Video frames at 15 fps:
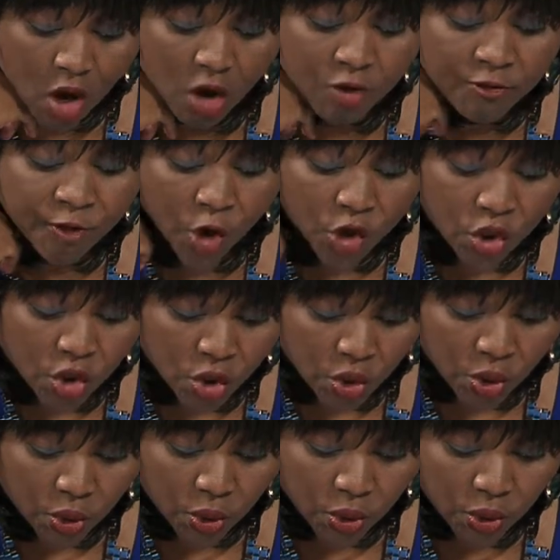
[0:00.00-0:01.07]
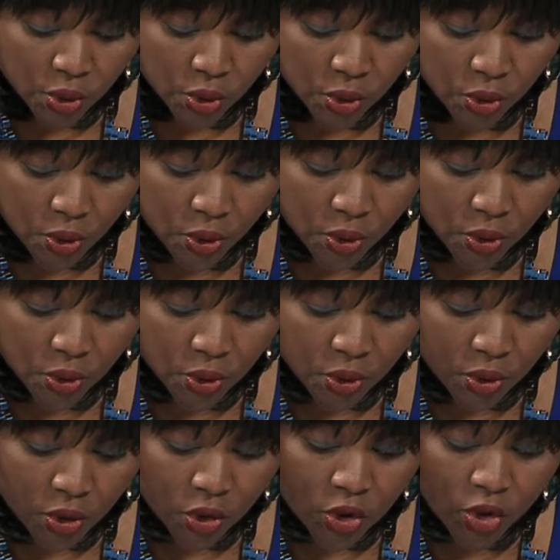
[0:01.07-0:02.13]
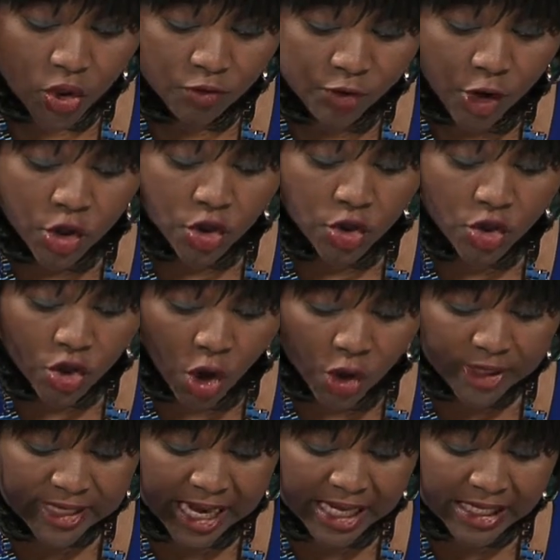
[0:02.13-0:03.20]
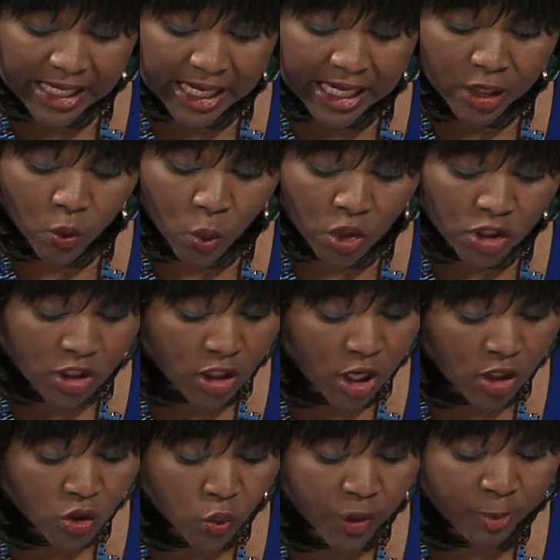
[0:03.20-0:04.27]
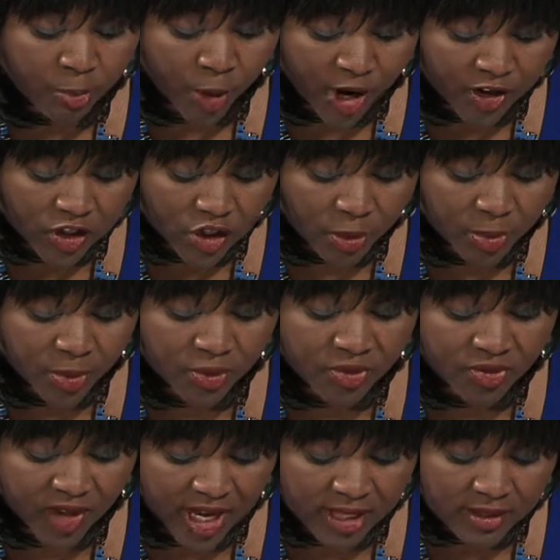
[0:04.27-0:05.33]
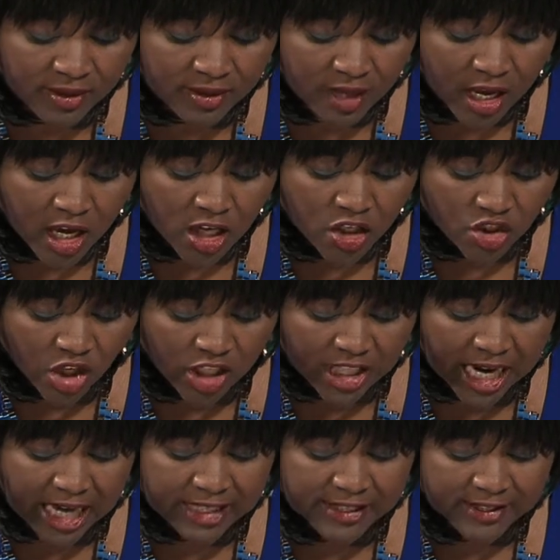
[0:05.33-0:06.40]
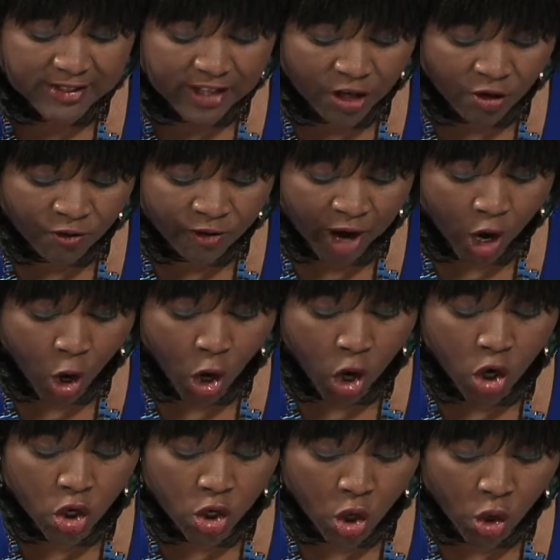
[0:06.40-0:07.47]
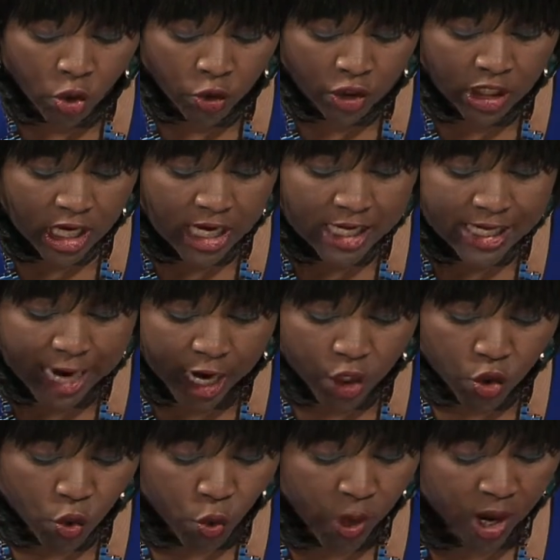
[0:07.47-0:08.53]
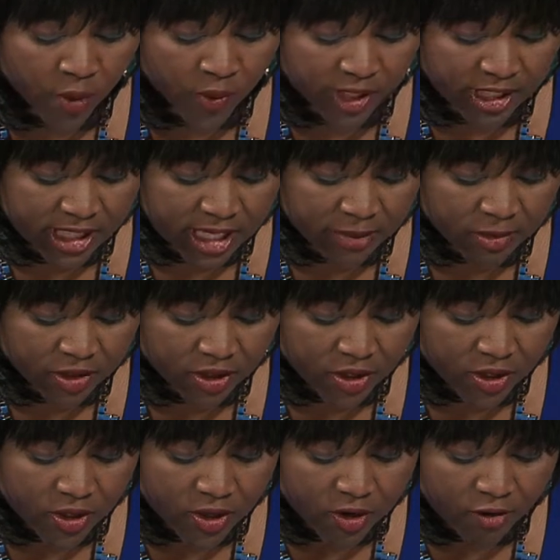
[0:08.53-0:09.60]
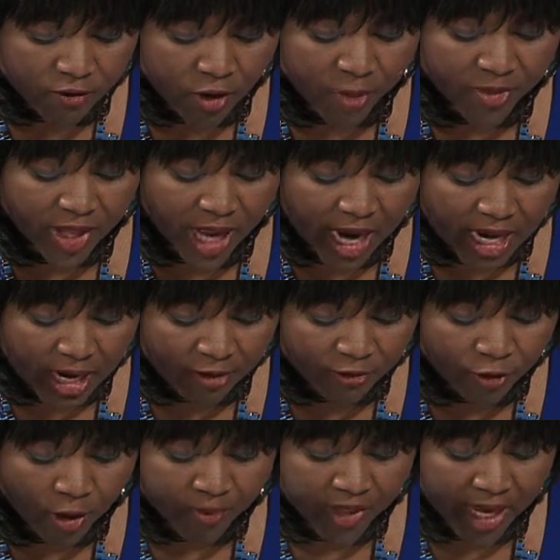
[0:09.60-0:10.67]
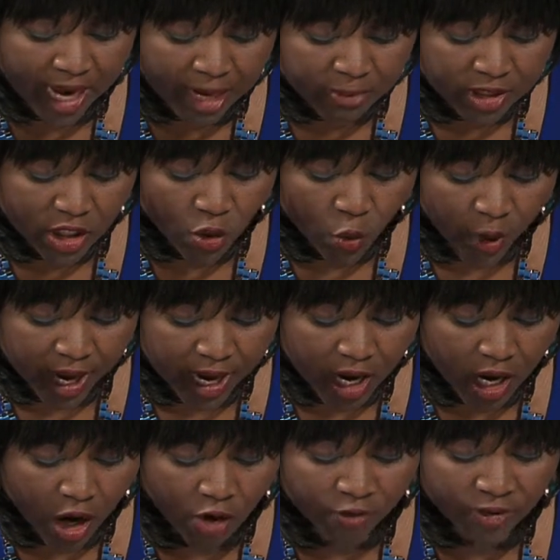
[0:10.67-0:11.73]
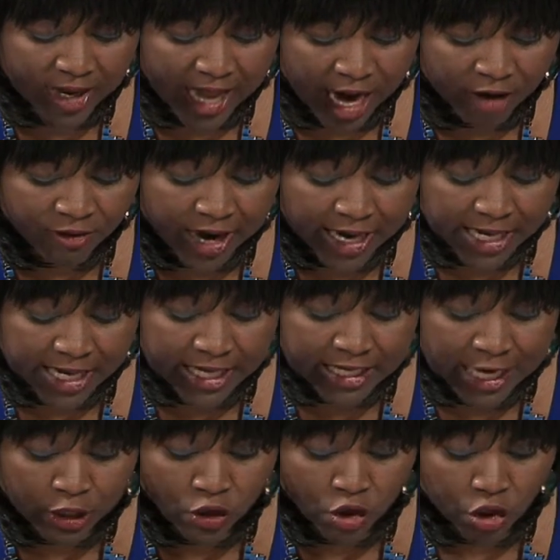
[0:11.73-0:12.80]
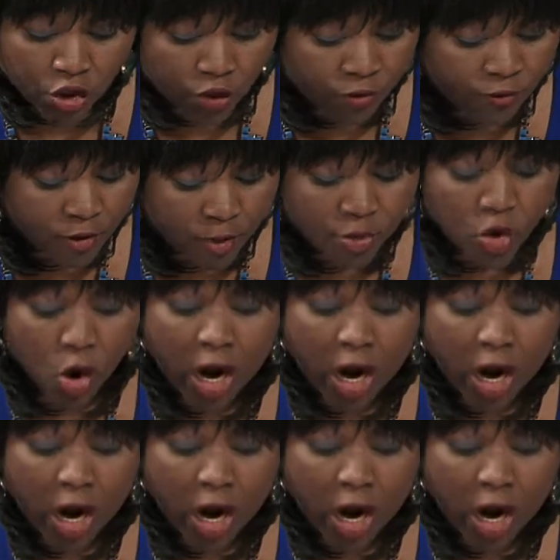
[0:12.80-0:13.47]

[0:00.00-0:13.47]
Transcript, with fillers: For you for you know that it was not with perishable things, such as silver or gold, that you were redeemed from the from the empty way of life handed down to you from your